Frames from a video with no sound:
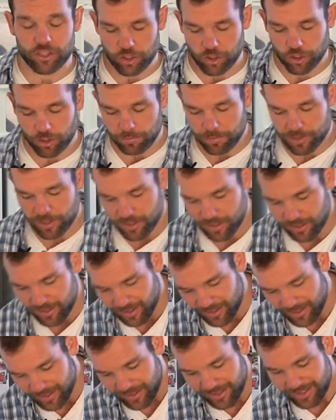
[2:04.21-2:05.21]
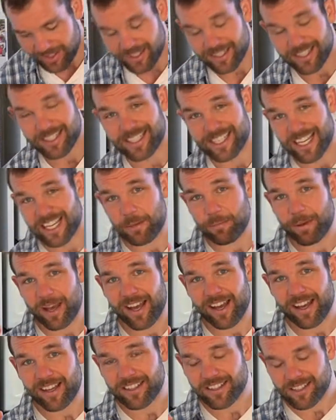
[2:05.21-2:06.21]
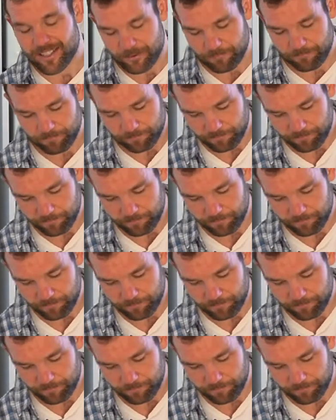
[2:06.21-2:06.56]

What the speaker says: shops, tea bags,